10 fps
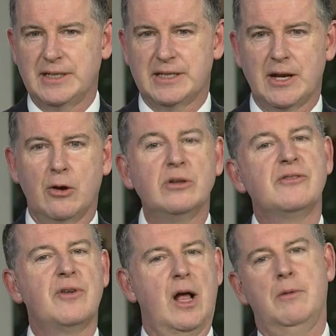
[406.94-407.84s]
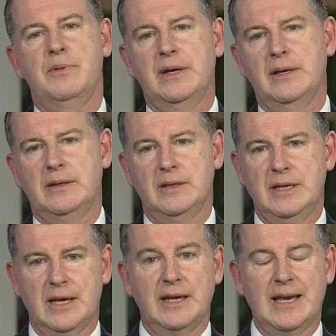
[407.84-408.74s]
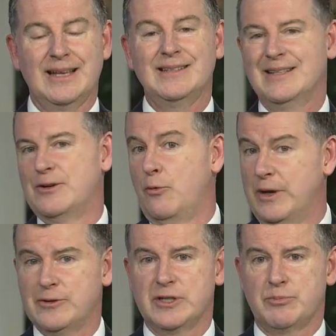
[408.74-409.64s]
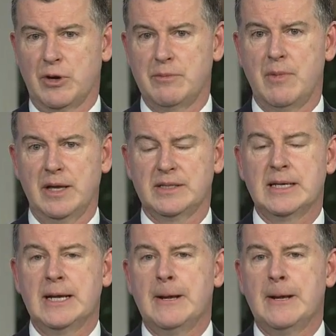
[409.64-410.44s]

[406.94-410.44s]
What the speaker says: scenario develop in the, again, winter, spring months.